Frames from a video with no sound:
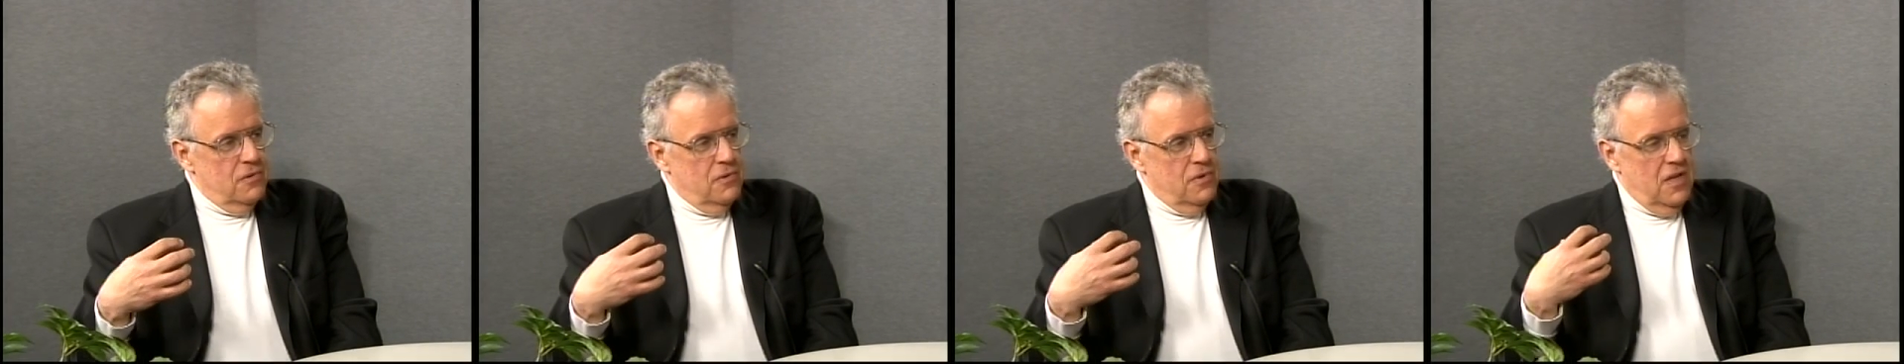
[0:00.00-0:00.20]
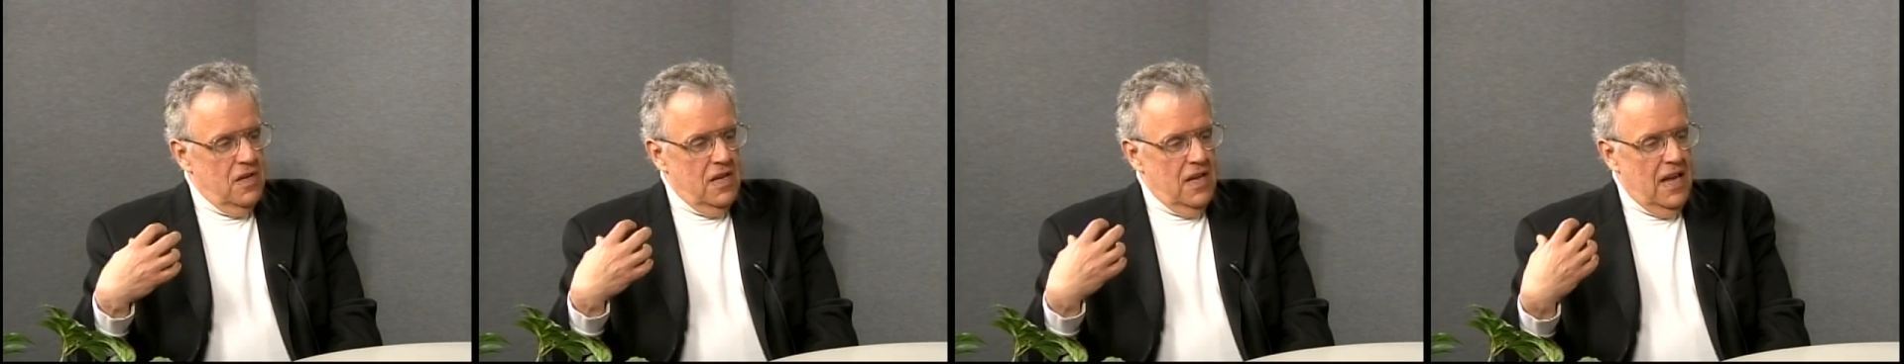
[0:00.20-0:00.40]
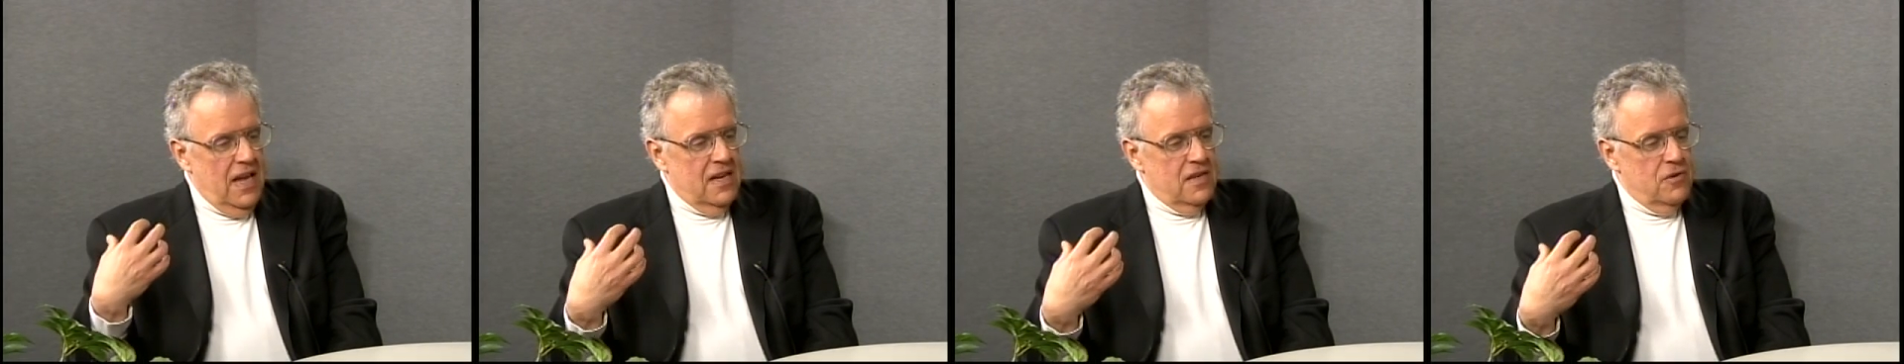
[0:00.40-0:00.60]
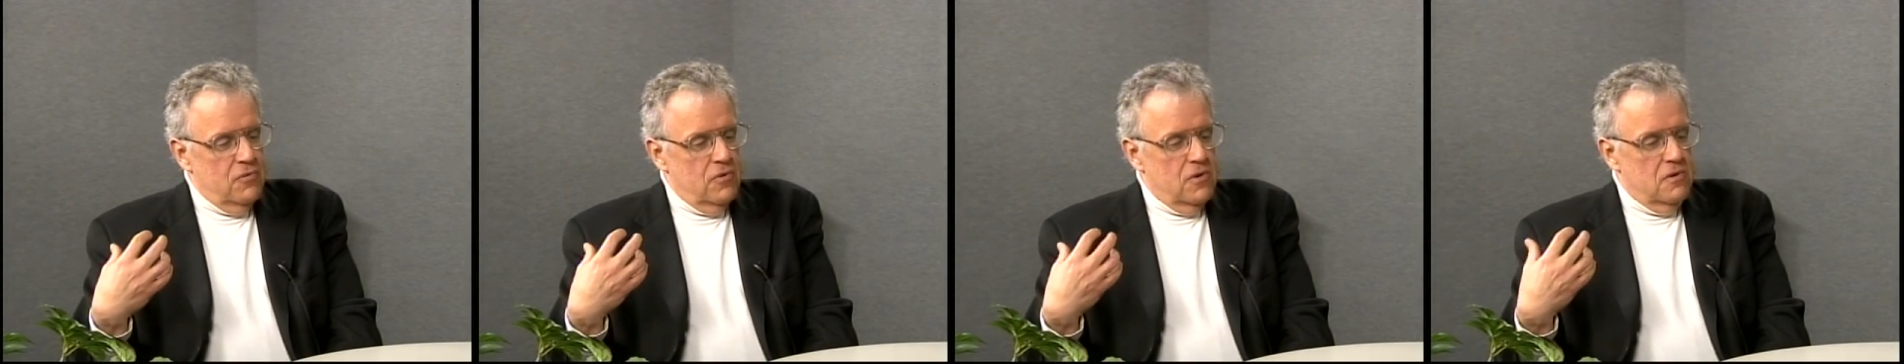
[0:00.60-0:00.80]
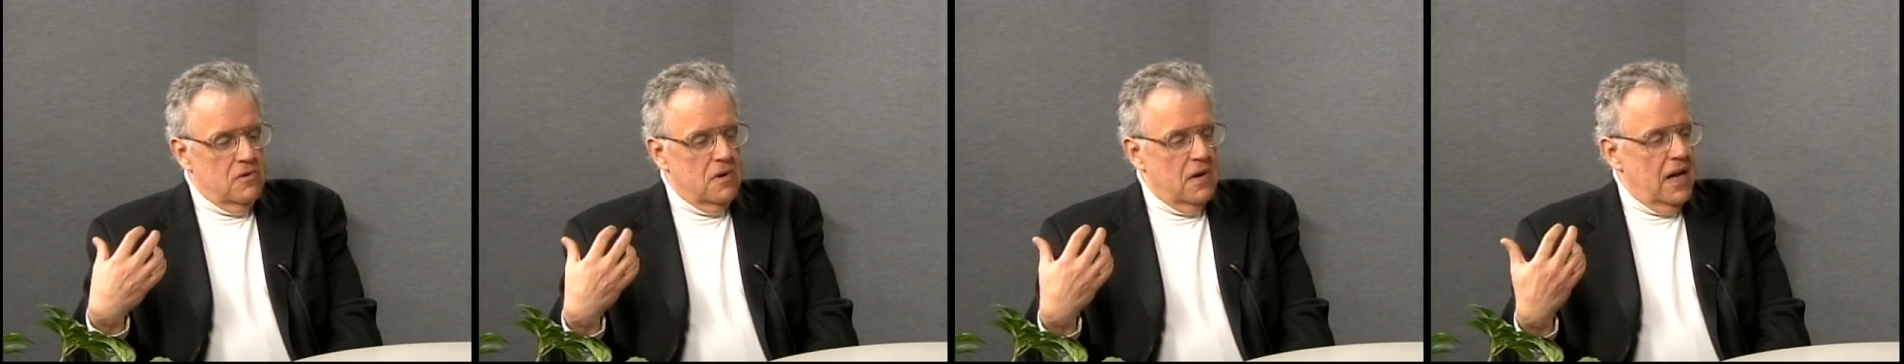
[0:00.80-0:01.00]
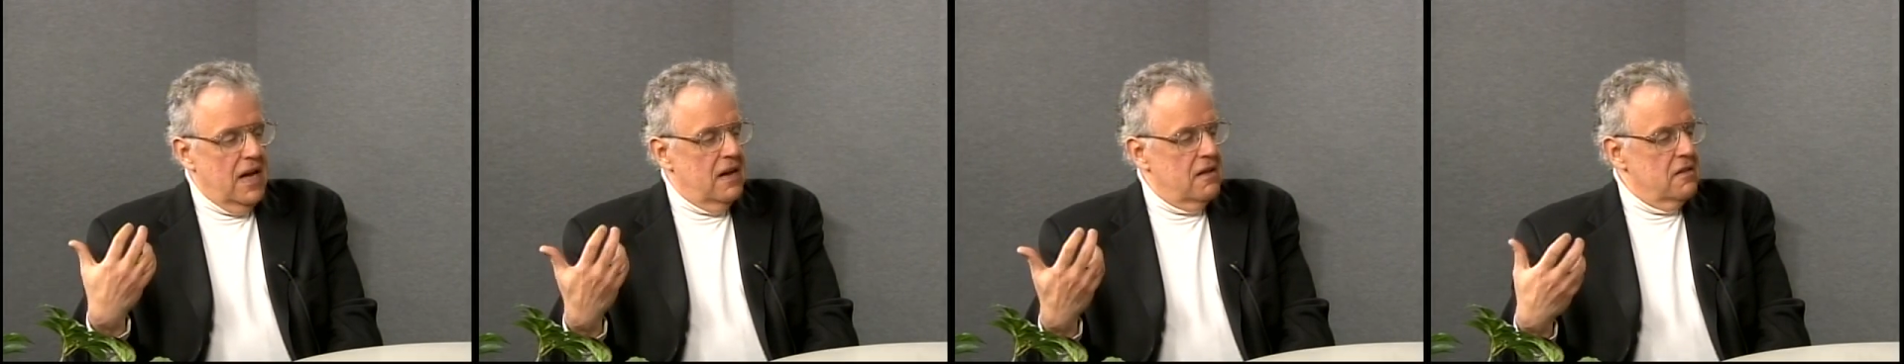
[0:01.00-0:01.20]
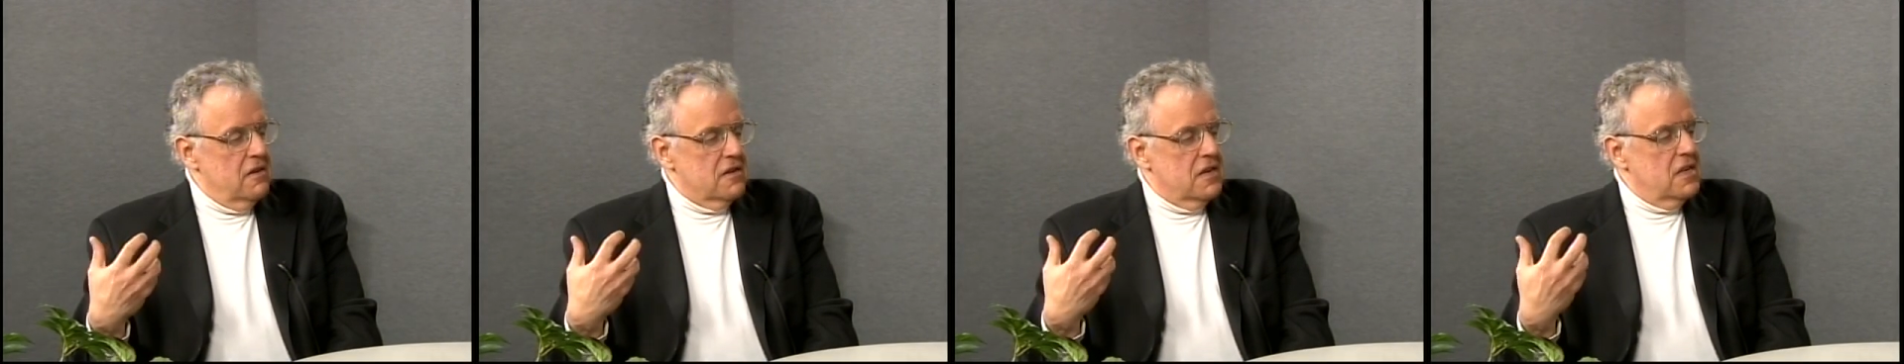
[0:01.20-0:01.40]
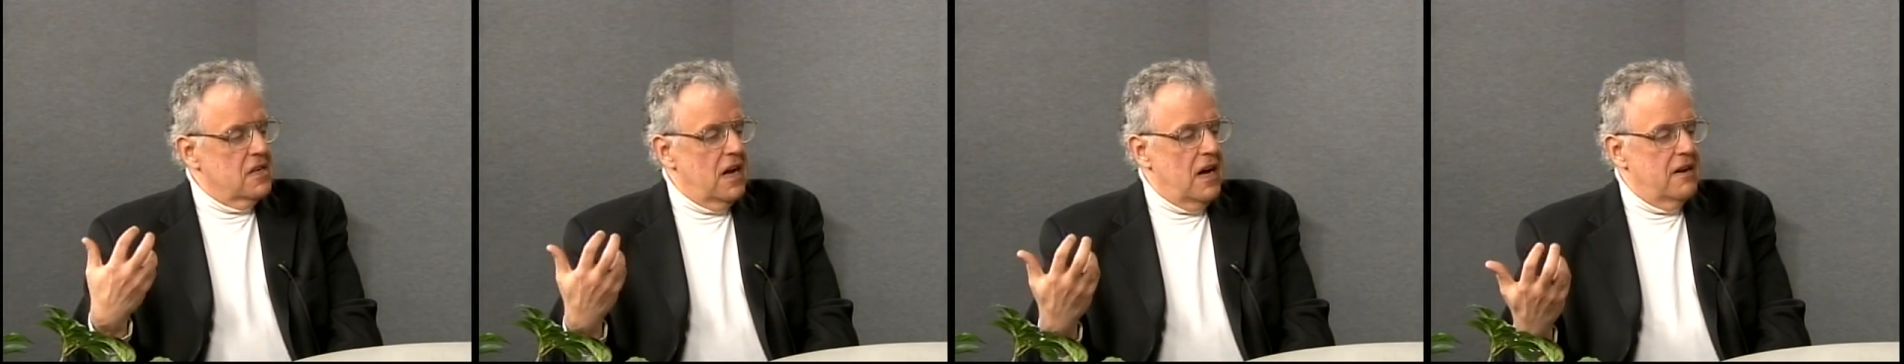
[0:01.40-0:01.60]
the annual
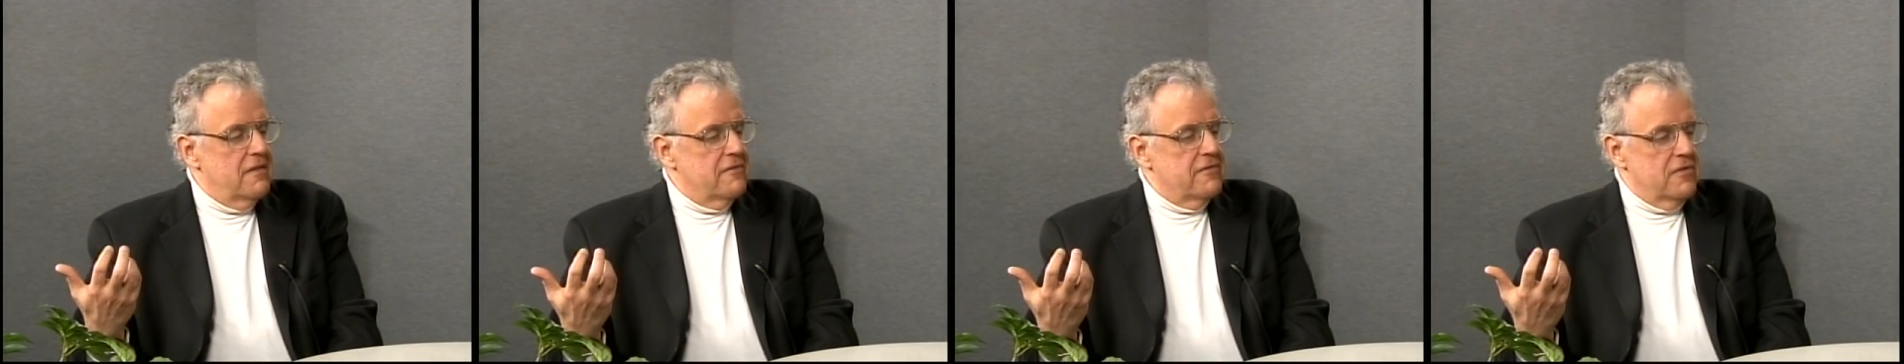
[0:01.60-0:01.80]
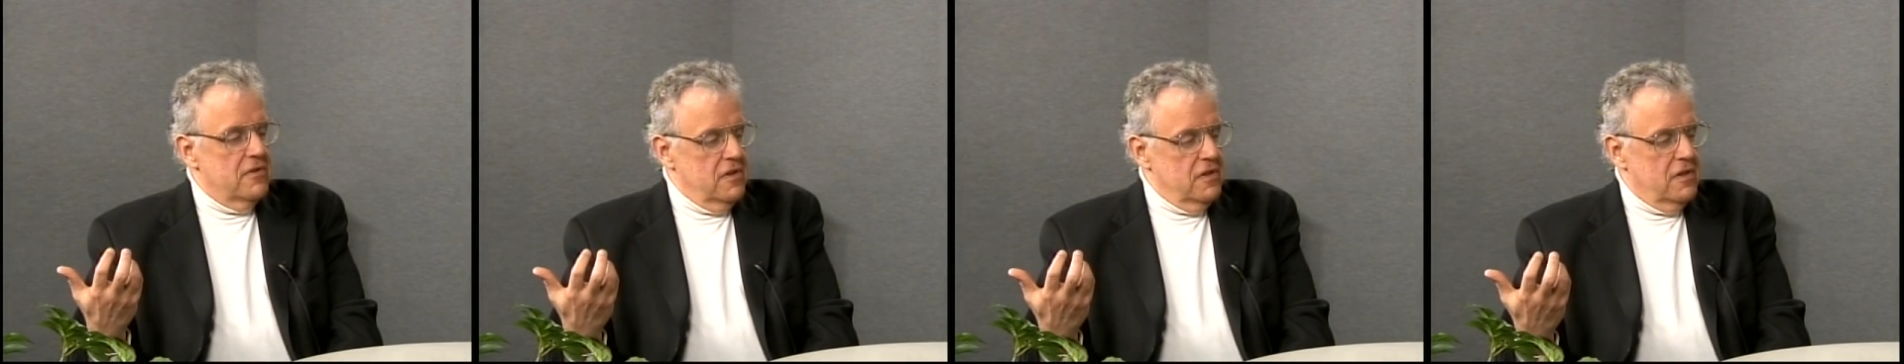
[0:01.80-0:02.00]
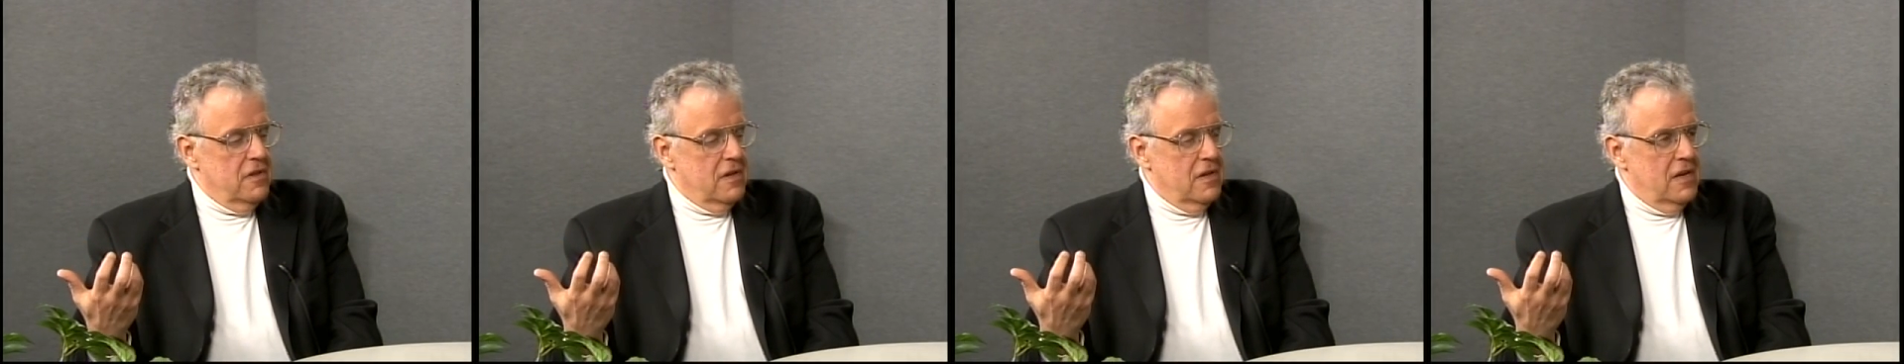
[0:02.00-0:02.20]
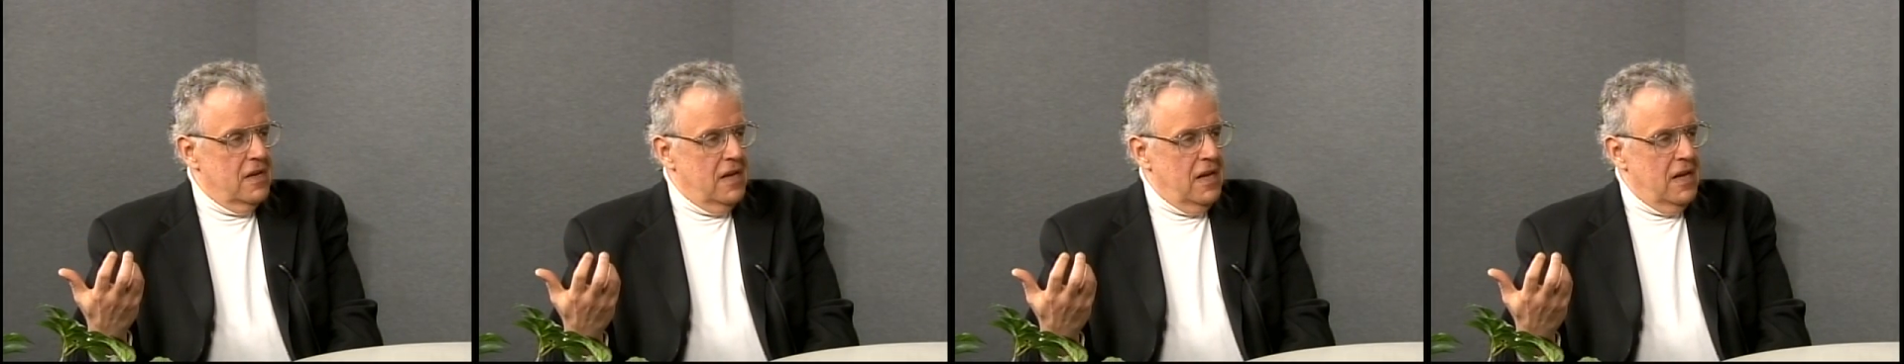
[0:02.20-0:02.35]
ALEC conference.